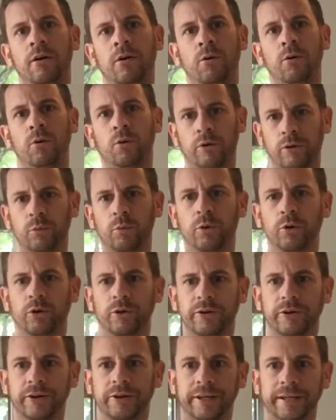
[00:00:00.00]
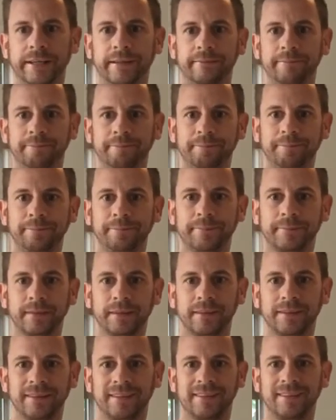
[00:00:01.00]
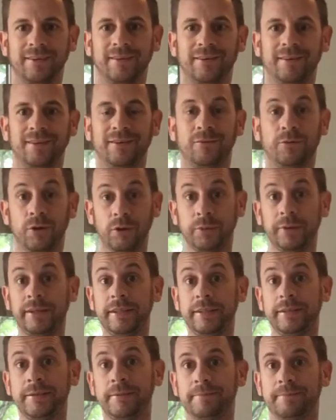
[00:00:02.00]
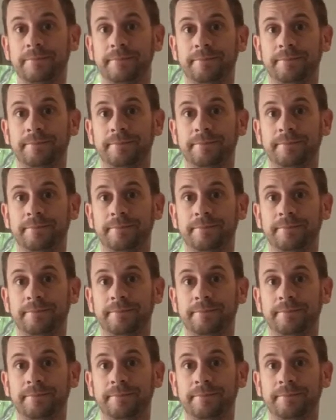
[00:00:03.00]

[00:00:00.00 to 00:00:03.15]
or the world are in. What do?